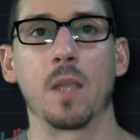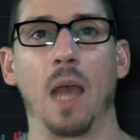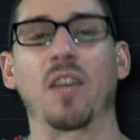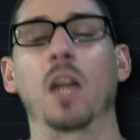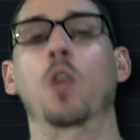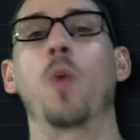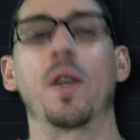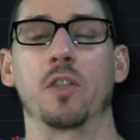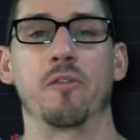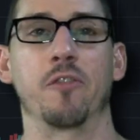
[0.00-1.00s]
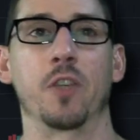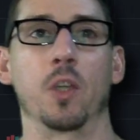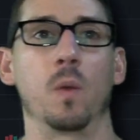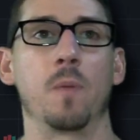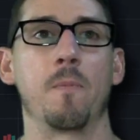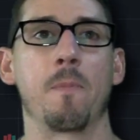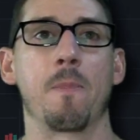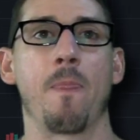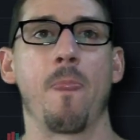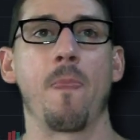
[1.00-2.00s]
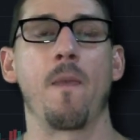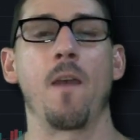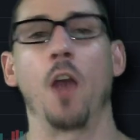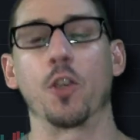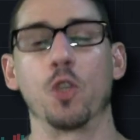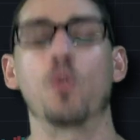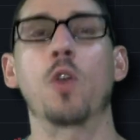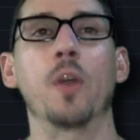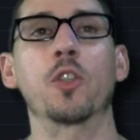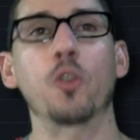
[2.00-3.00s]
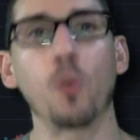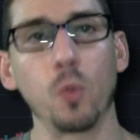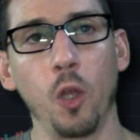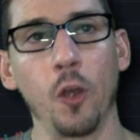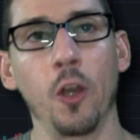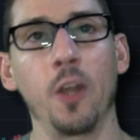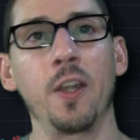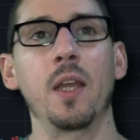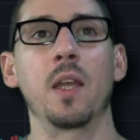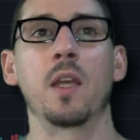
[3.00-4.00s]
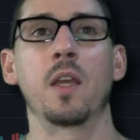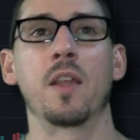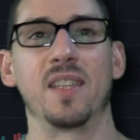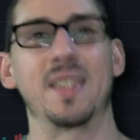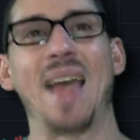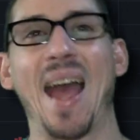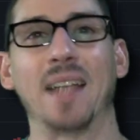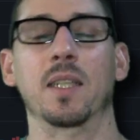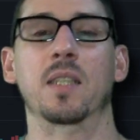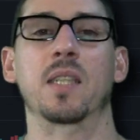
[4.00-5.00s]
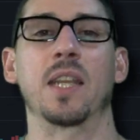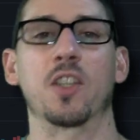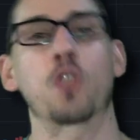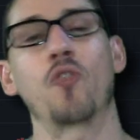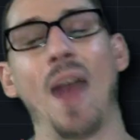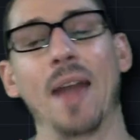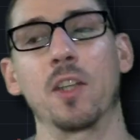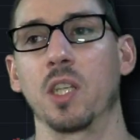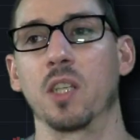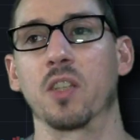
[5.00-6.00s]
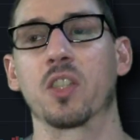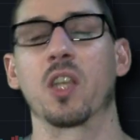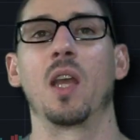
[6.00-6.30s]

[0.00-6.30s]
I've got a question for you. Are you going to learn the tactics and strategies